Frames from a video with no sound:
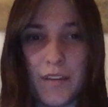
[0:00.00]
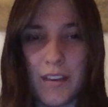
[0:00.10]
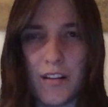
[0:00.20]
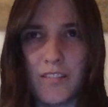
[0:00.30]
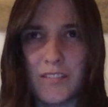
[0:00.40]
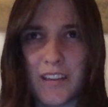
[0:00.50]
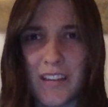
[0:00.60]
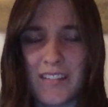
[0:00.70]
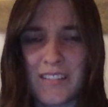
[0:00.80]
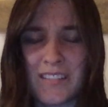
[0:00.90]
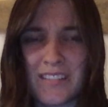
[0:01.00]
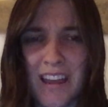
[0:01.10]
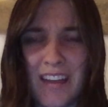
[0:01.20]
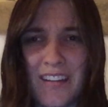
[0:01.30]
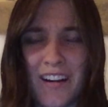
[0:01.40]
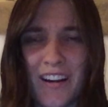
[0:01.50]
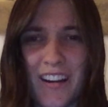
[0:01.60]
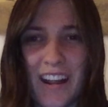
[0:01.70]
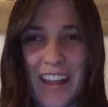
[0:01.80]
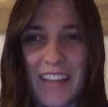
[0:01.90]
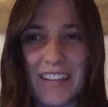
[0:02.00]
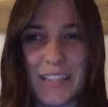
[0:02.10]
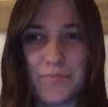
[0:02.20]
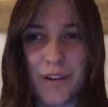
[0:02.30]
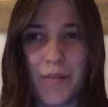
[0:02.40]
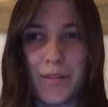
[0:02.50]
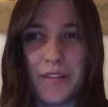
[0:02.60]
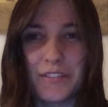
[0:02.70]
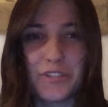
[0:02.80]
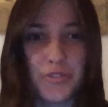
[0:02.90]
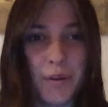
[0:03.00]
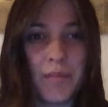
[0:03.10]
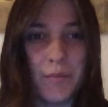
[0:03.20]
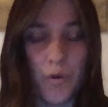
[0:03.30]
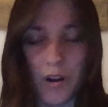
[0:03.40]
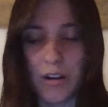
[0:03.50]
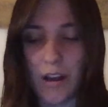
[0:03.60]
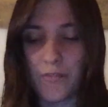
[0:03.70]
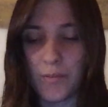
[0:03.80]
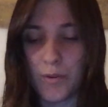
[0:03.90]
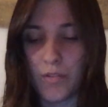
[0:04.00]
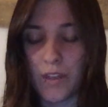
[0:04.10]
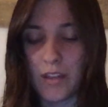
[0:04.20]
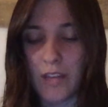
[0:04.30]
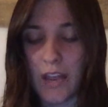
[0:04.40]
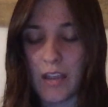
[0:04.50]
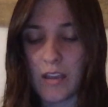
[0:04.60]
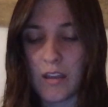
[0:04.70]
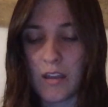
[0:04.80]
killed and hurt. And I think that's probably extremely more uncomfortable than like